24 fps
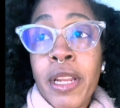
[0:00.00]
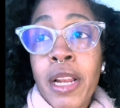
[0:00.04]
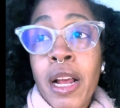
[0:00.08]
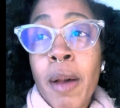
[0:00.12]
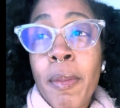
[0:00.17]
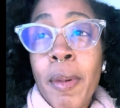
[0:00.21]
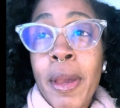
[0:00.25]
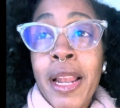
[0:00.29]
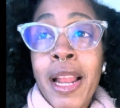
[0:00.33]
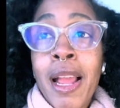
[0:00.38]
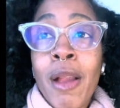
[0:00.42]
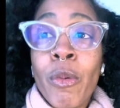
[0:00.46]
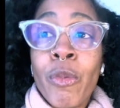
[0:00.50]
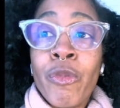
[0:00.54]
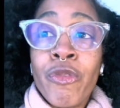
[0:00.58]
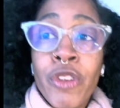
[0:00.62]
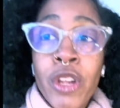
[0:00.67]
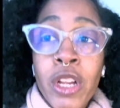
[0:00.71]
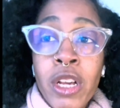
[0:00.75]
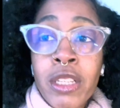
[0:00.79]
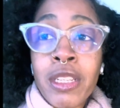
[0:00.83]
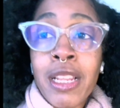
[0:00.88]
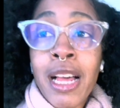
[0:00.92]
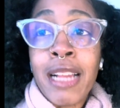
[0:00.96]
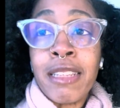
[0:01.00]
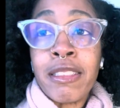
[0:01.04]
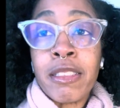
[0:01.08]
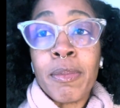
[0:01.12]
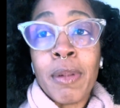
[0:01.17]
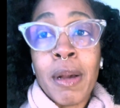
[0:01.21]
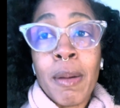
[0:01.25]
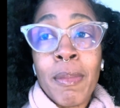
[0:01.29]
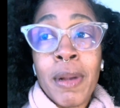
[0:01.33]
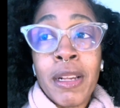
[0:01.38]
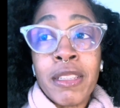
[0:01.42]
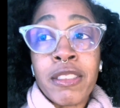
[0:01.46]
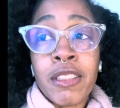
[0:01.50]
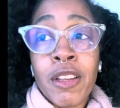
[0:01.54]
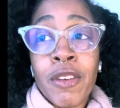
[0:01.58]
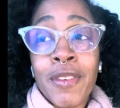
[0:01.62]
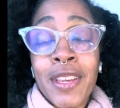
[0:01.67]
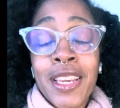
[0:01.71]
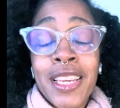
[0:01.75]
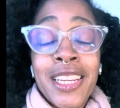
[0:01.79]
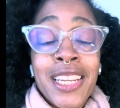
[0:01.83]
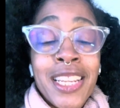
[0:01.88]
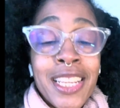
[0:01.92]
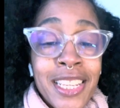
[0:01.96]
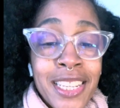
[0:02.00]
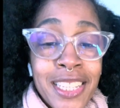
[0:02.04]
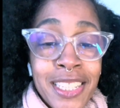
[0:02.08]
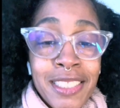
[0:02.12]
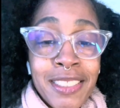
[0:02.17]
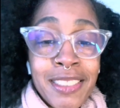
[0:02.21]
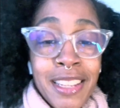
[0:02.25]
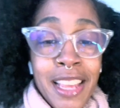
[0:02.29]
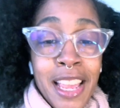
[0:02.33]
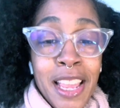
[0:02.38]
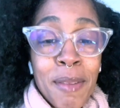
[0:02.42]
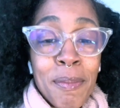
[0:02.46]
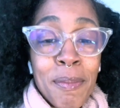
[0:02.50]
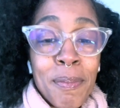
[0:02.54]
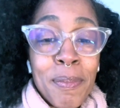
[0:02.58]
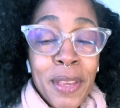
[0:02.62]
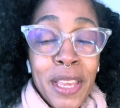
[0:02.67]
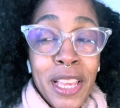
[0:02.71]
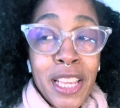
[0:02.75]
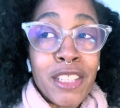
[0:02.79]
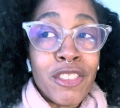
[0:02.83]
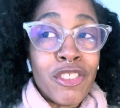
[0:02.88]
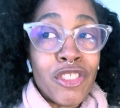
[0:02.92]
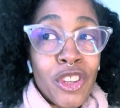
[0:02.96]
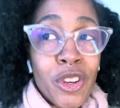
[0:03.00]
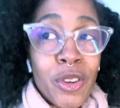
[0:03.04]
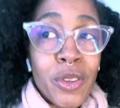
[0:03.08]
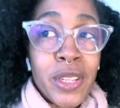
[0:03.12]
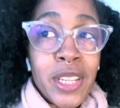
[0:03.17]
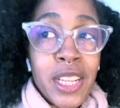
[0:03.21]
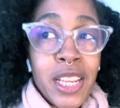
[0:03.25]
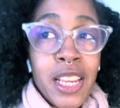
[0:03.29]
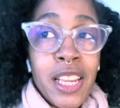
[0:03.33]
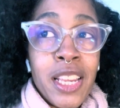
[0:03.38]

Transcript: up. And I realized about myself, it is a big journey.